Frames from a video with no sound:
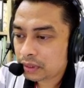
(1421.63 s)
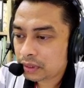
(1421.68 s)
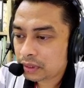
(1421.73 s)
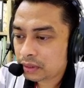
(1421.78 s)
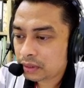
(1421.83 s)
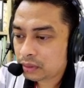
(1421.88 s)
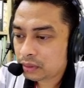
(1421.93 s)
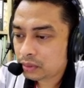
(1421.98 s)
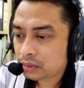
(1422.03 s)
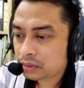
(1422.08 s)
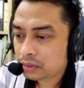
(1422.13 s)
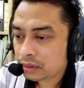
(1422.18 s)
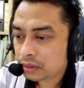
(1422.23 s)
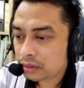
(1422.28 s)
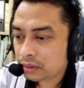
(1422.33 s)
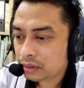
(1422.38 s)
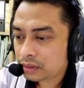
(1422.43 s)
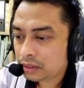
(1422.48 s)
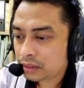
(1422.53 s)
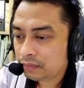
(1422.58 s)
so block size I
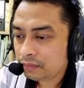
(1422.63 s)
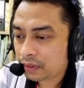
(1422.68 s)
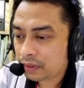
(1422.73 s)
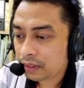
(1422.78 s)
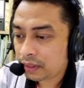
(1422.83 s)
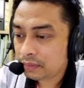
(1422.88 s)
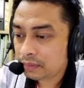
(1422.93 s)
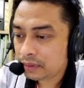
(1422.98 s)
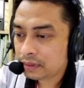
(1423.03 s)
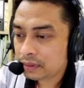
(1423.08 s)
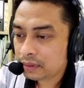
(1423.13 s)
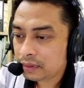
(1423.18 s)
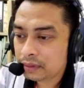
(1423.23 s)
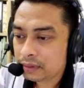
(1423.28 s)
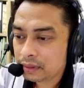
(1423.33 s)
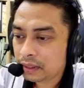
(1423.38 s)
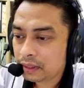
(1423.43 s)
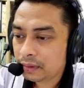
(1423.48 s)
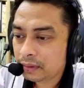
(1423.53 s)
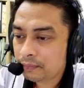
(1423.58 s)
choose let's say
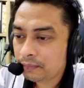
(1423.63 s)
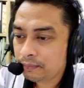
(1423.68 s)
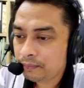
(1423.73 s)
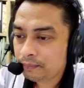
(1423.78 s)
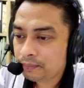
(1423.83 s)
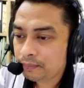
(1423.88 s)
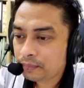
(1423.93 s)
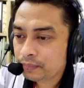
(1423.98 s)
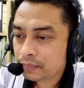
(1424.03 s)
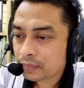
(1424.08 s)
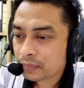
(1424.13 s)
500. Okay,